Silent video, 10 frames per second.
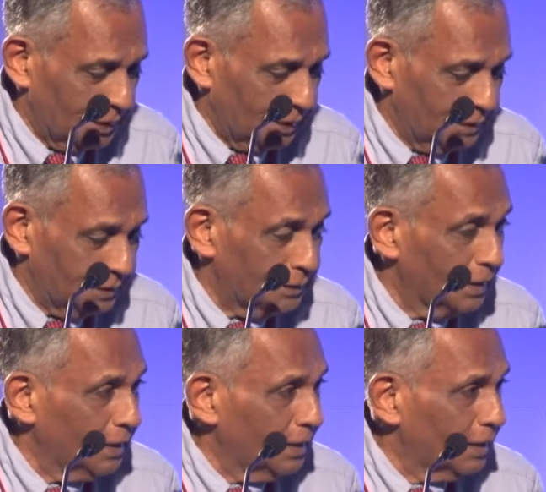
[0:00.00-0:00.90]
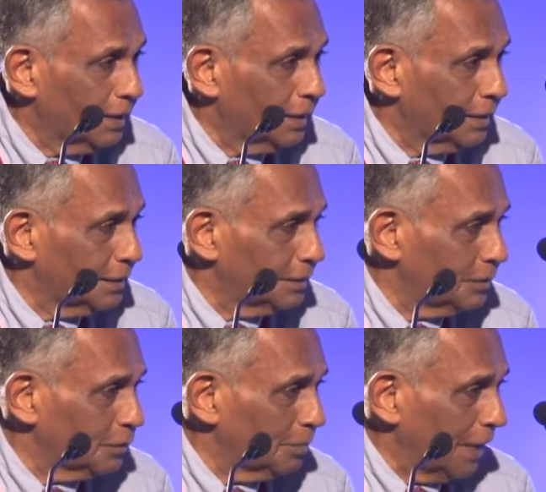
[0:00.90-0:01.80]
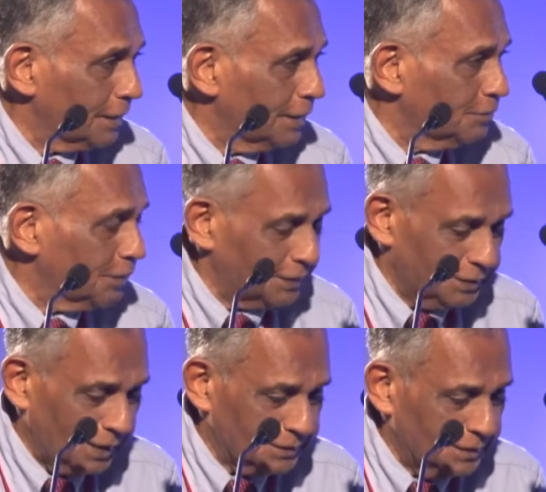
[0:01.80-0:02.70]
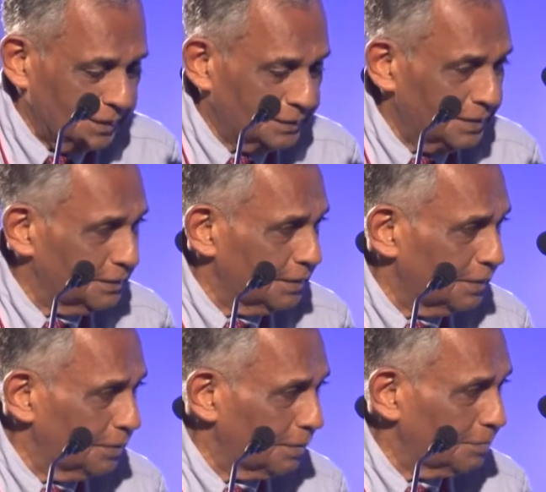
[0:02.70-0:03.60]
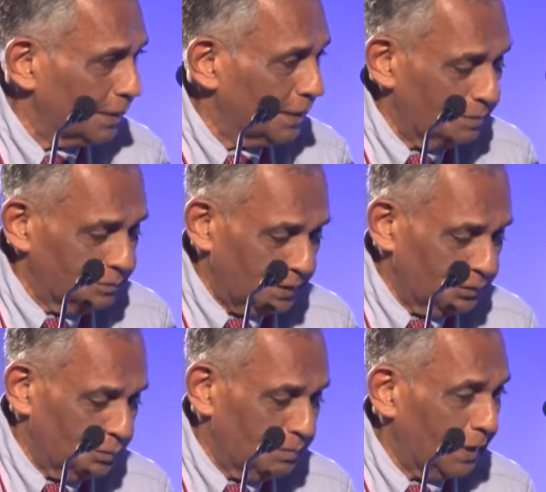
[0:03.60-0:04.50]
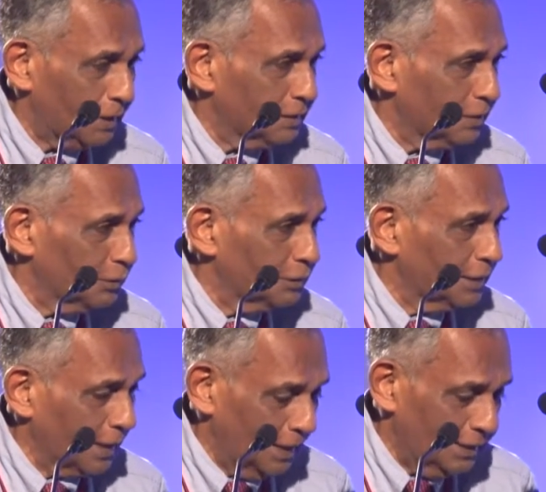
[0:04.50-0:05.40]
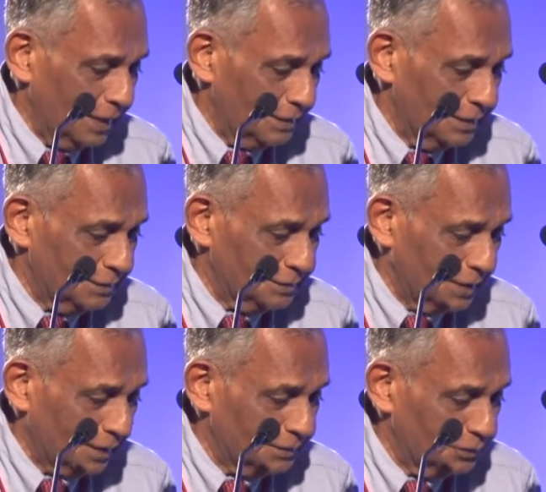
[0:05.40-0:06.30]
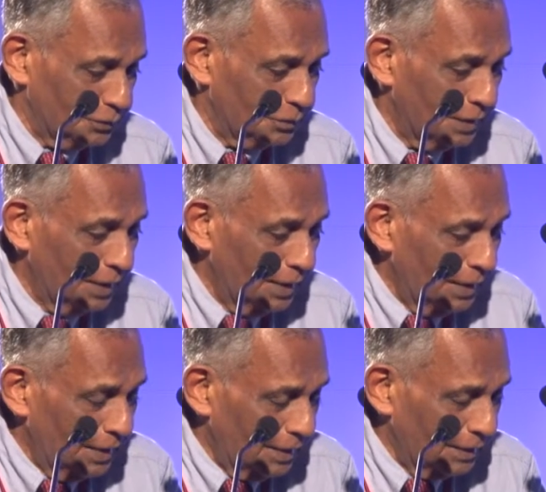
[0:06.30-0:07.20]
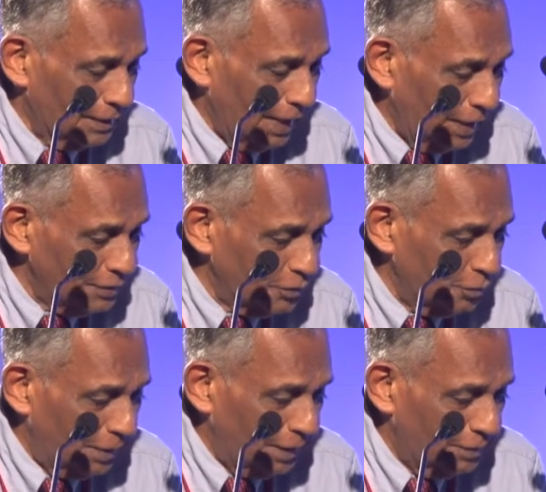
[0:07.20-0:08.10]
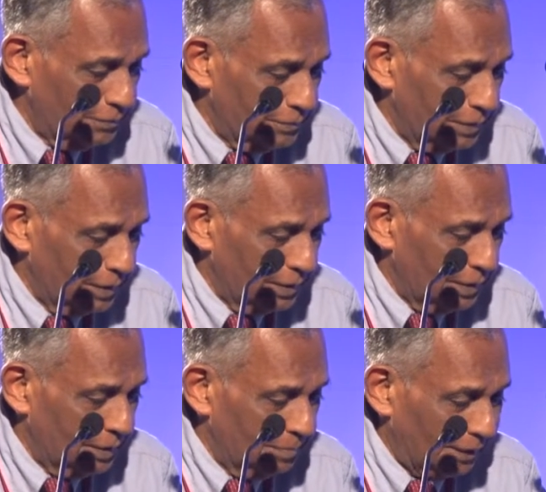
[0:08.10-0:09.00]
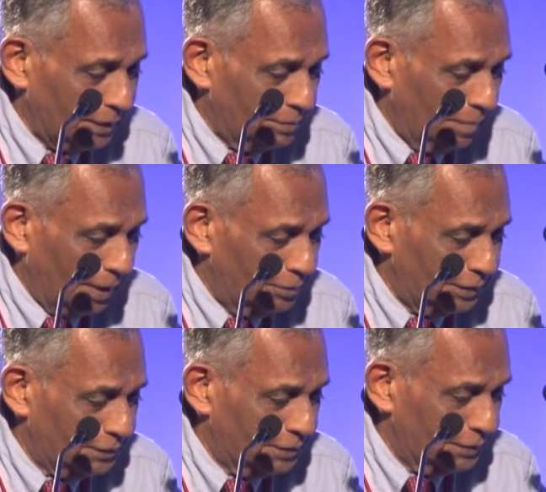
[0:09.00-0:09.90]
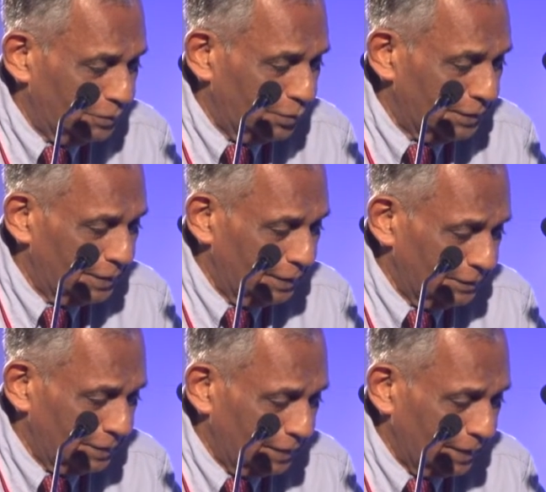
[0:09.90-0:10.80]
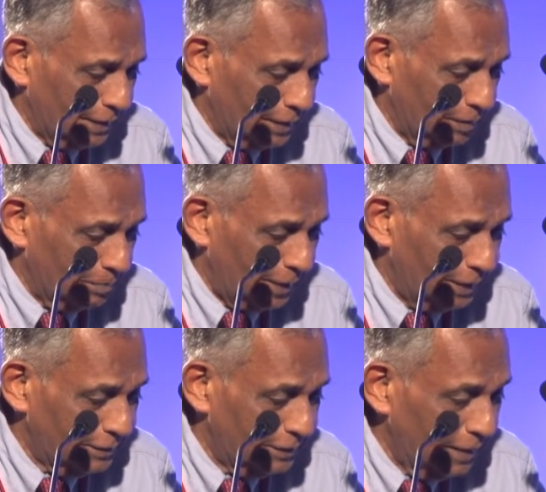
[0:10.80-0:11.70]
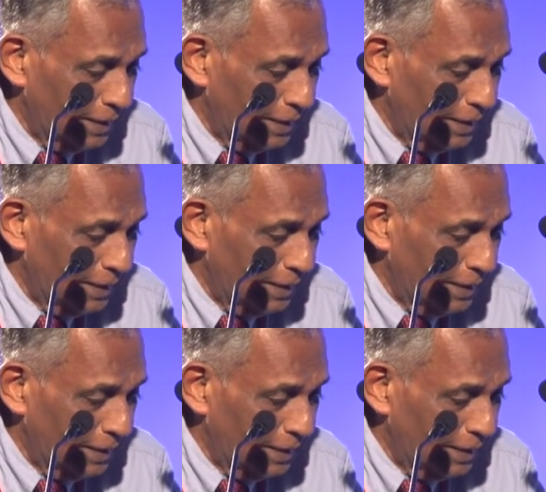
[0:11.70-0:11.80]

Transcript: That is, you make the infrastructure and then the development comes and you break the roads again and then start. So there has to be a method by which this coordination can take place.